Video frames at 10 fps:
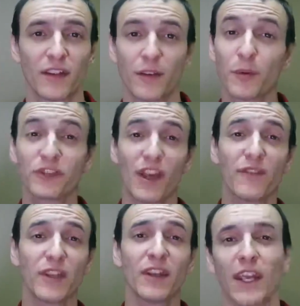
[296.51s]
Number
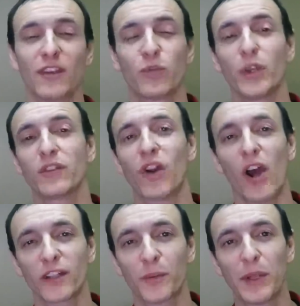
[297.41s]
7 is when you
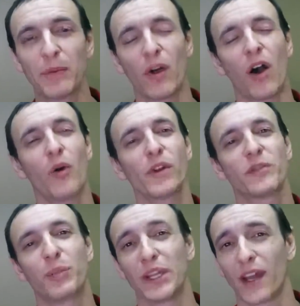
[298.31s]
talk to people,
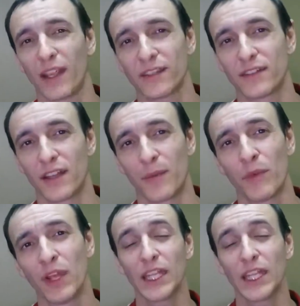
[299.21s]
always be nice to them.